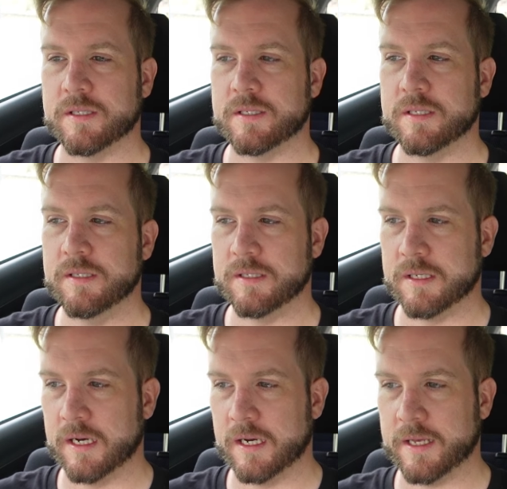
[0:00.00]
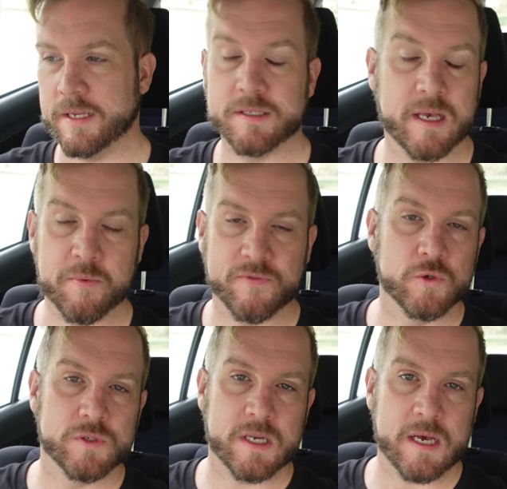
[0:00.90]
it is April
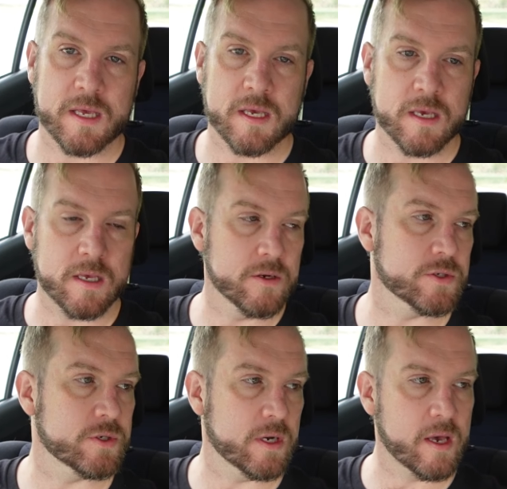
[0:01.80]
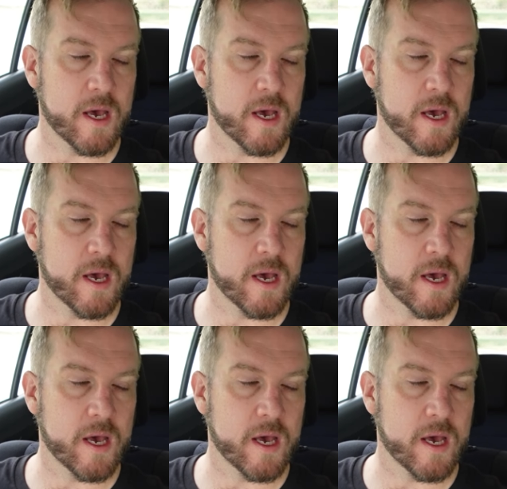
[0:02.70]
Fool's Day here in Australia,